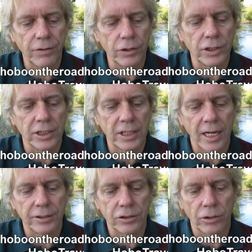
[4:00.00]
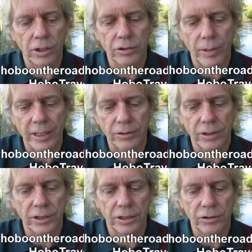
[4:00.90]
food discount stores,
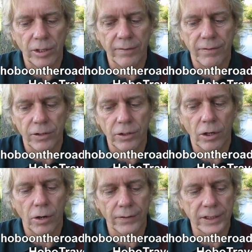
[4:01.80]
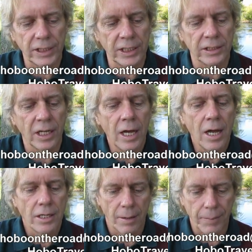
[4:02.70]
restaurants, and street food overseas
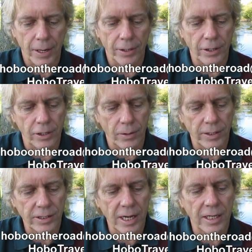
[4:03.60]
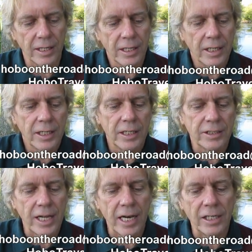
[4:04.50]
compared to the USA.
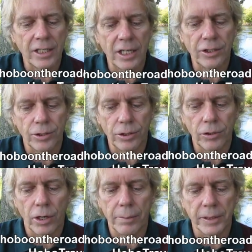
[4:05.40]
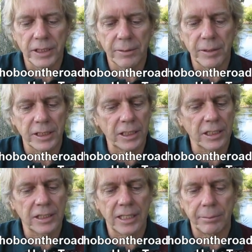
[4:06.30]
Is that indeed true, or a
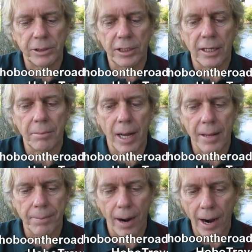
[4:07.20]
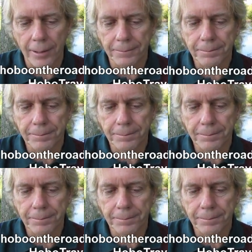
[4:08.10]
misconception on my part?